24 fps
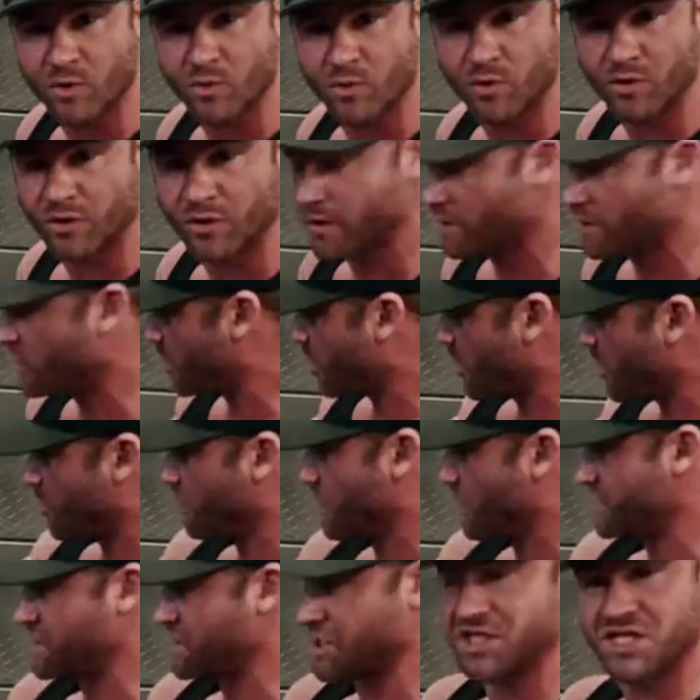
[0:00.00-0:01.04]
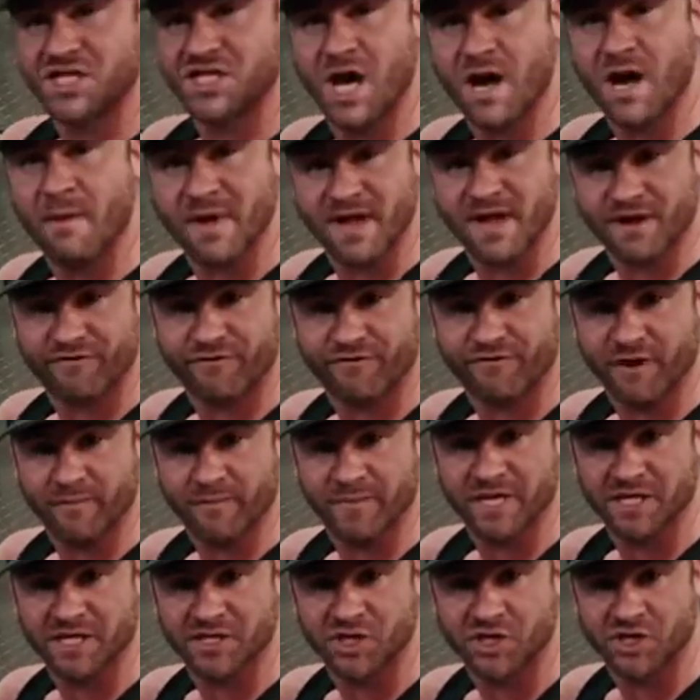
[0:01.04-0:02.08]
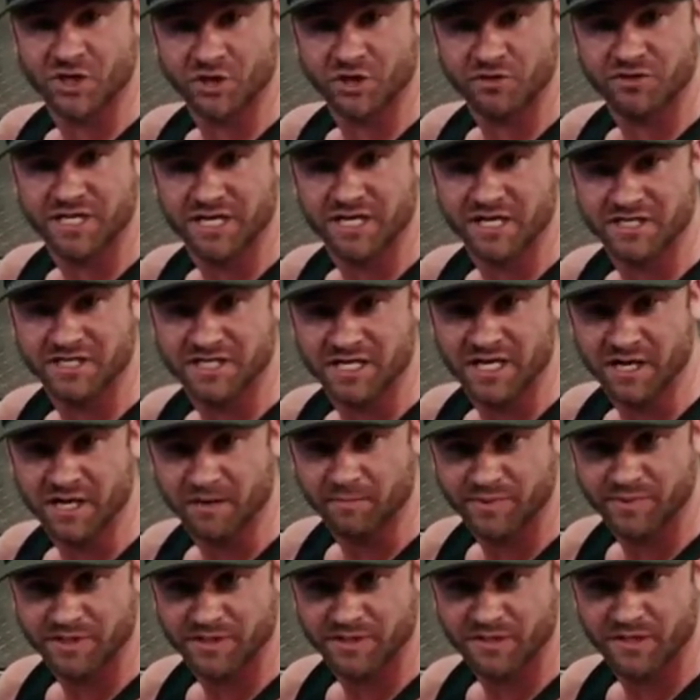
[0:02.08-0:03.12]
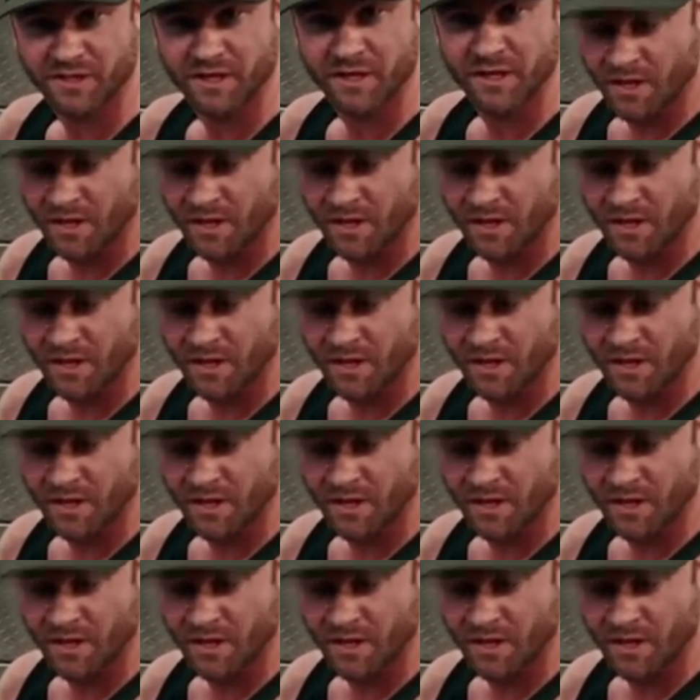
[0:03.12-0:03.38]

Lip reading: outward, which is coming from his glutes and his hips.